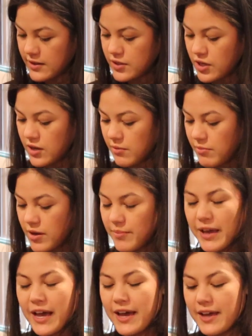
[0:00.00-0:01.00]
a dog mom
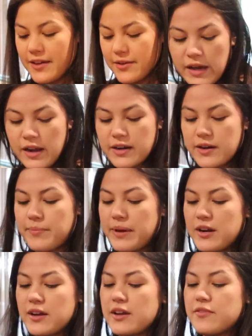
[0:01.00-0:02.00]
hat. We got an
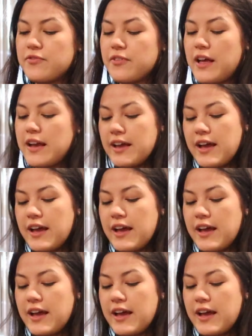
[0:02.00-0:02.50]
American flag